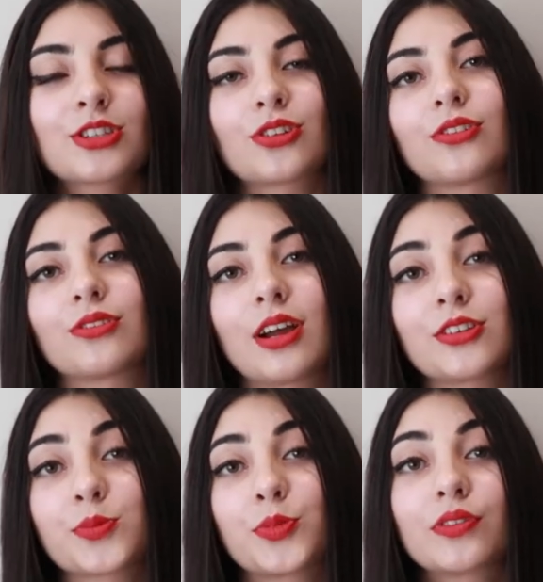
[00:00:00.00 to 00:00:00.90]
So
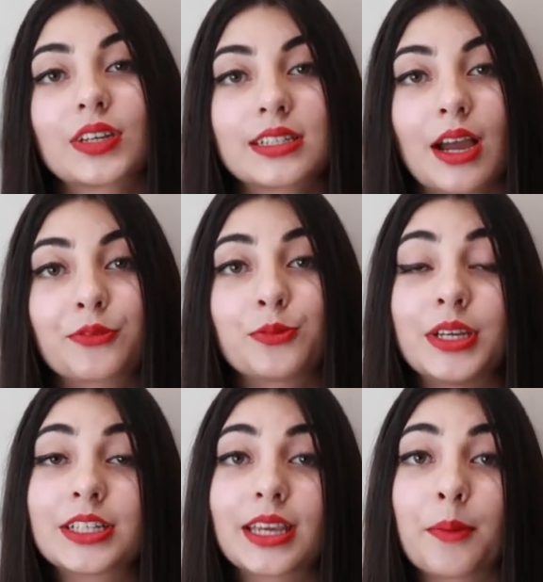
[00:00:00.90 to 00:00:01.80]
now's the perfect time for
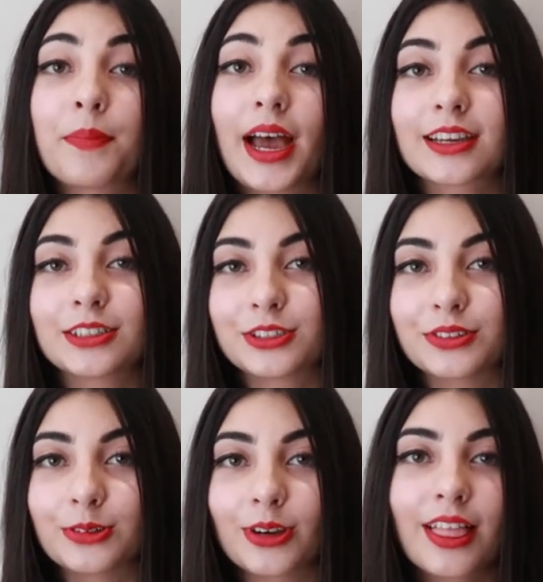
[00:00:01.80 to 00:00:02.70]
me to get back
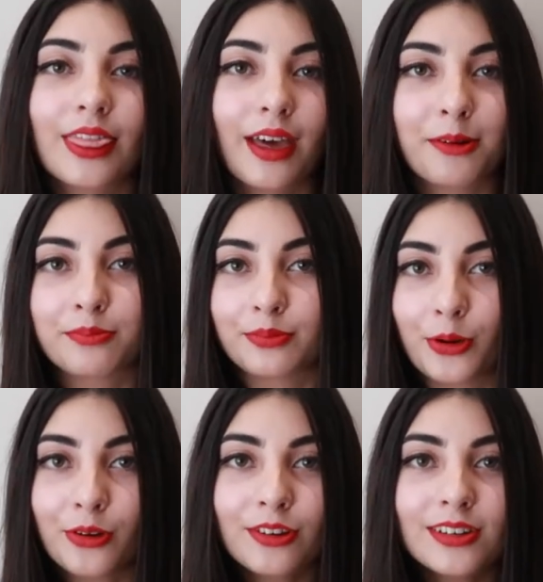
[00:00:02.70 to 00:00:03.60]
into that
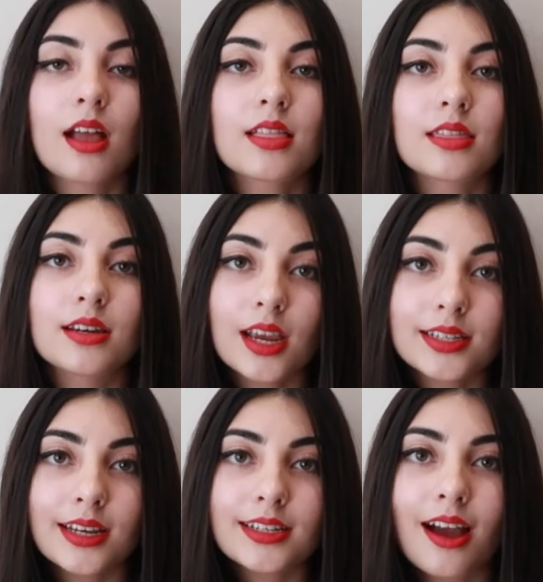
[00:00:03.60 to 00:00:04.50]
mode. The
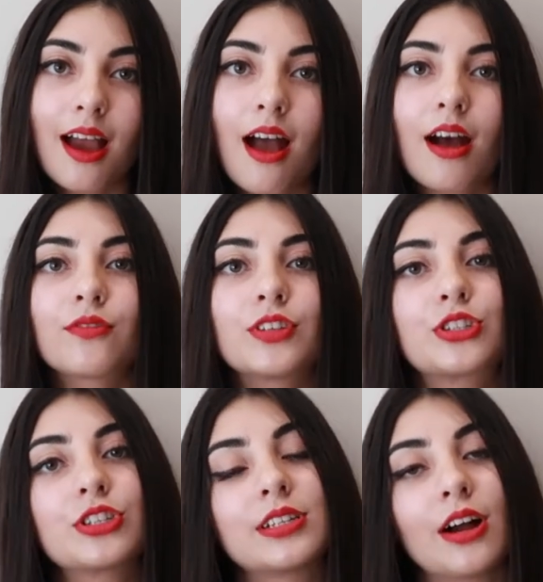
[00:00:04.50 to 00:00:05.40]
next idea I have
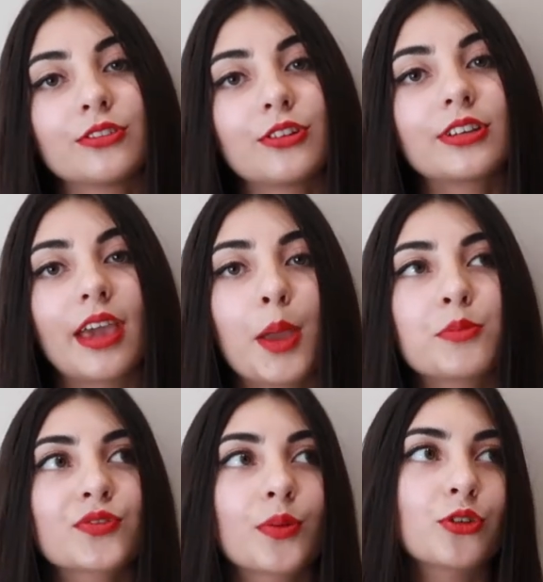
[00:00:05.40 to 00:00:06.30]
is to download
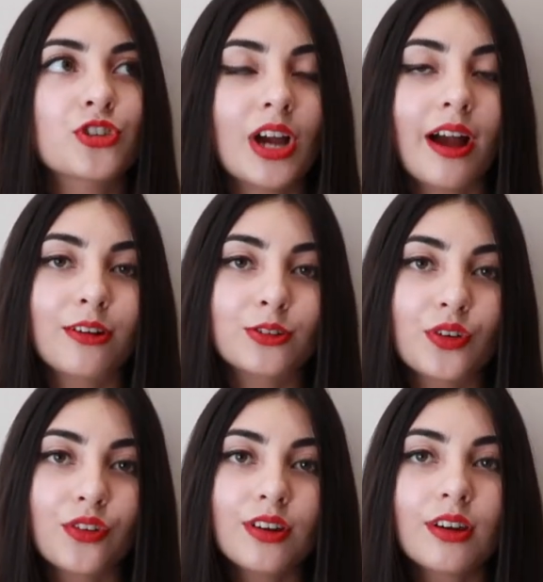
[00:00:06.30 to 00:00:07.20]
games from your
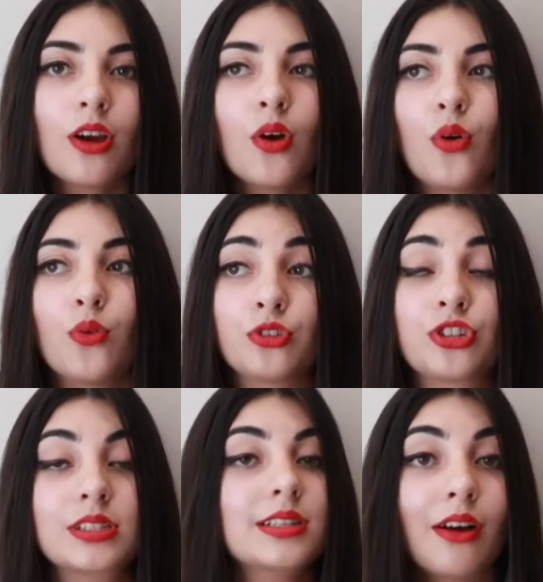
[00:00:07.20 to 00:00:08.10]
childhood will
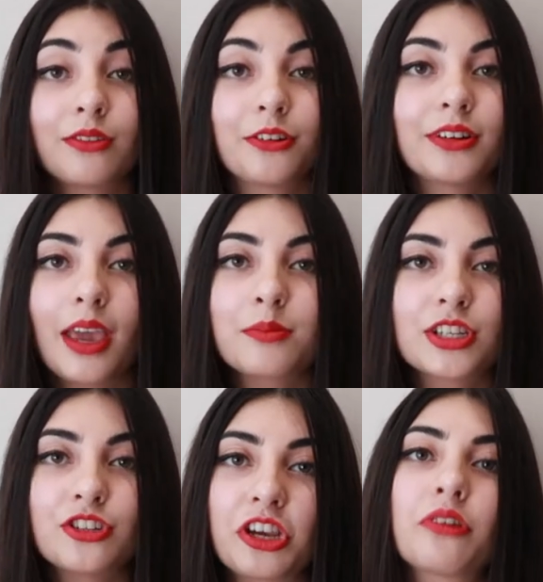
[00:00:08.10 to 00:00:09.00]
just download
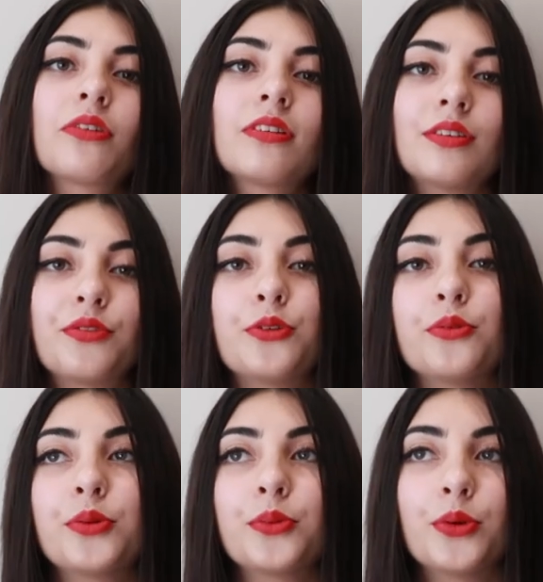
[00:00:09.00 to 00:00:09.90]
games in general if
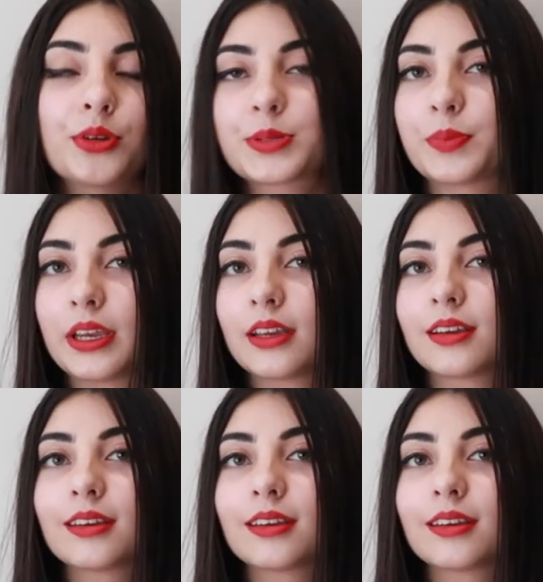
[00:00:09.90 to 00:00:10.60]
you weren't a big